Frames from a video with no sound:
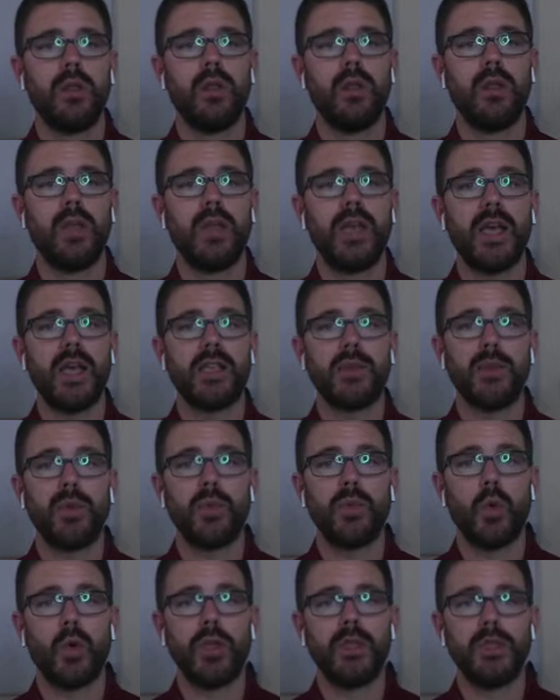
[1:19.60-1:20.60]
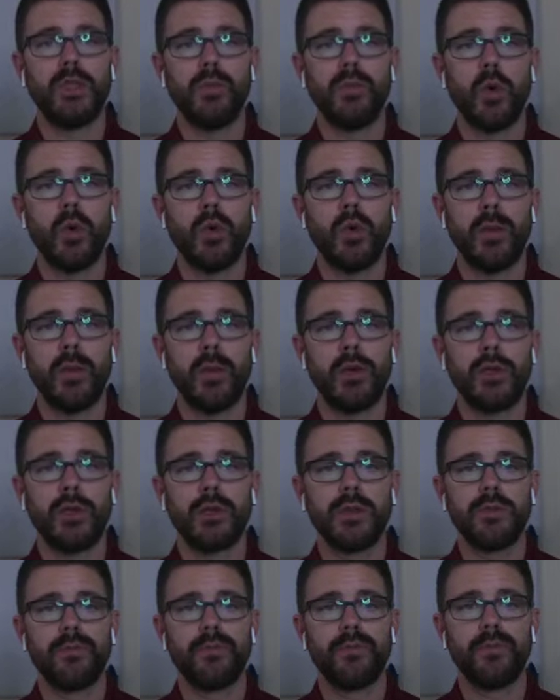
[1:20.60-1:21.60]
the decimal points in both numbers.
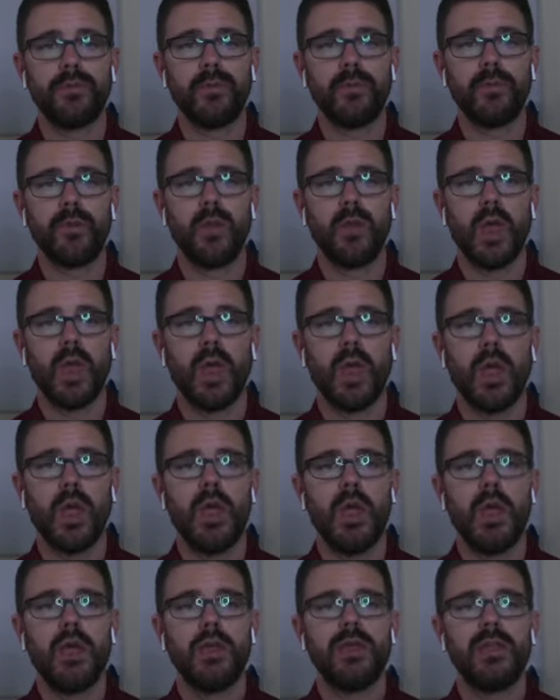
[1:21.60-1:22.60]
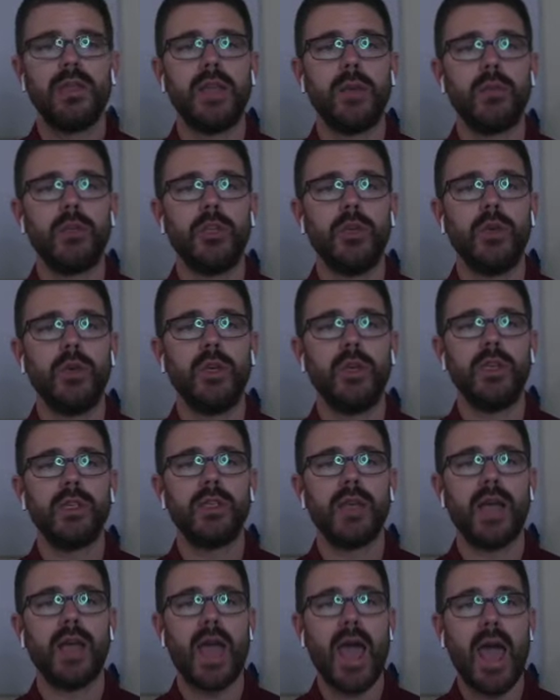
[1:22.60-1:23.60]
Step two
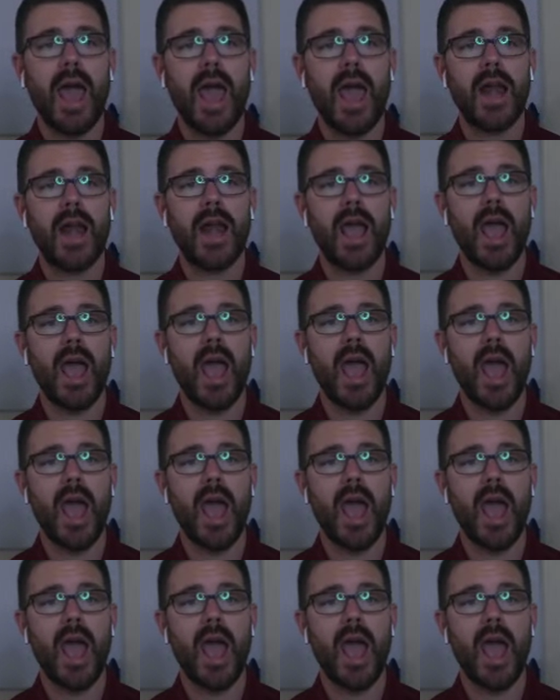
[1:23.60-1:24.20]
is add